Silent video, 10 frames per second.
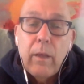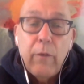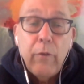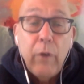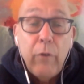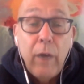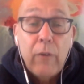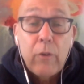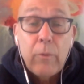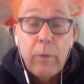If you'll
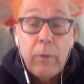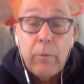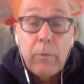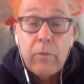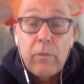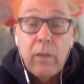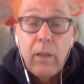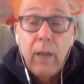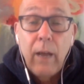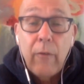find your purpose
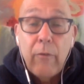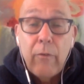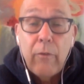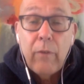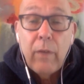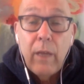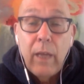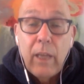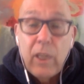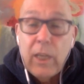in life
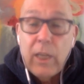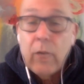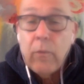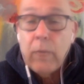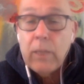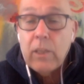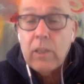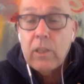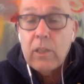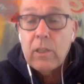and share your
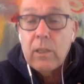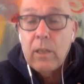message,